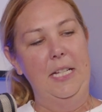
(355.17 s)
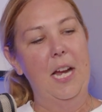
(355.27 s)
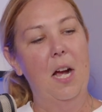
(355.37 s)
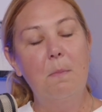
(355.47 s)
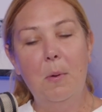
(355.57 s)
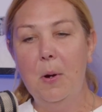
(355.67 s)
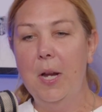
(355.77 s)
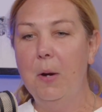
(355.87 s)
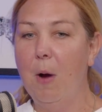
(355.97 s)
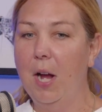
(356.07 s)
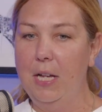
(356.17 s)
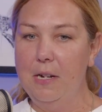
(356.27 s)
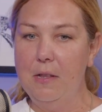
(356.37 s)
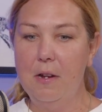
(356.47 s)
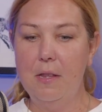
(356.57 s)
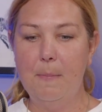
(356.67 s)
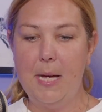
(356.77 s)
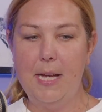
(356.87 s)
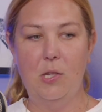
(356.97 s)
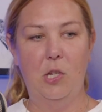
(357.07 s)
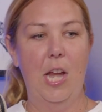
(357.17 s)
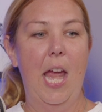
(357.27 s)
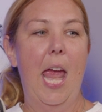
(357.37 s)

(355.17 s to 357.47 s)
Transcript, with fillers: young boy walking along the beach